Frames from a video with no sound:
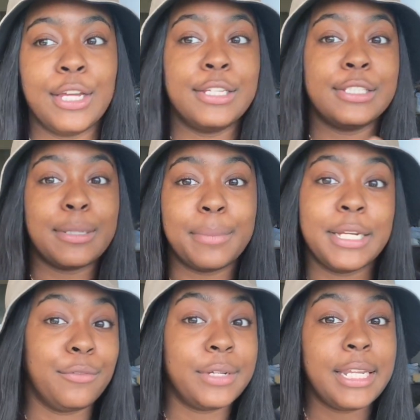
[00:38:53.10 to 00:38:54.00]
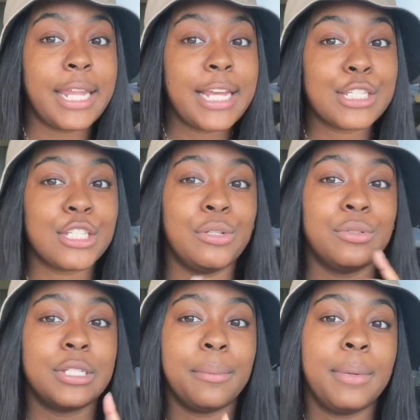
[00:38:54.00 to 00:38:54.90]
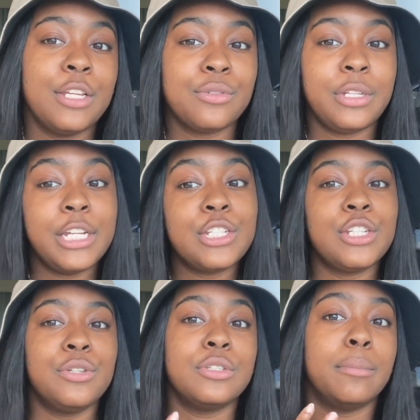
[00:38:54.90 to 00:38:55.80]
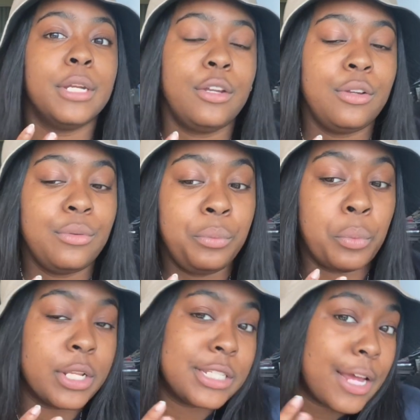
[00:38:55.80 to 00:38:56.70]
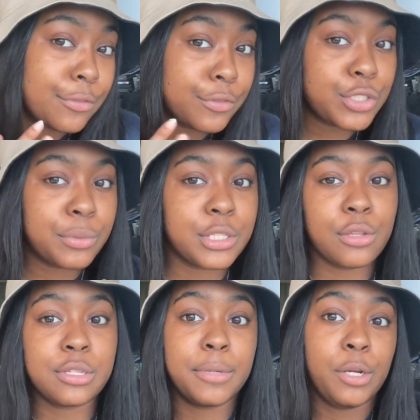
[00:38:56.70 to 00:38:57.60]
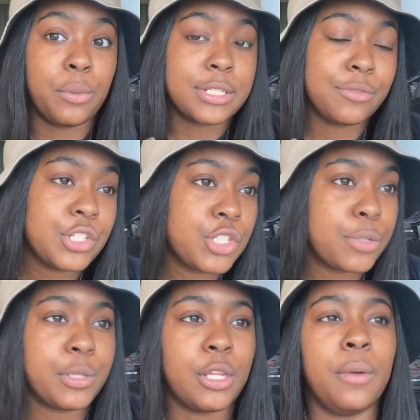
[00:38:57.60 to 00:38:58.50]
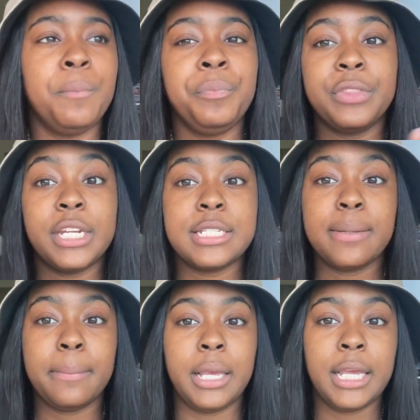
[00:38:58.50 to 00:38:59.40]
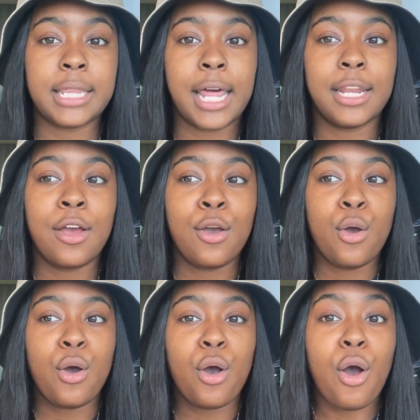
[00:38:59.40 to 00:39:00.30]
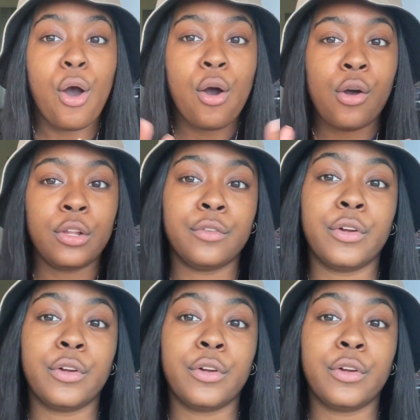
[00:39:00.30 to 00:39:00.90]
somebody really likes you, somebody's really into you, somebody wants to have a future with you, somebody wants to have a relationship with you, that doesn't mean that all of your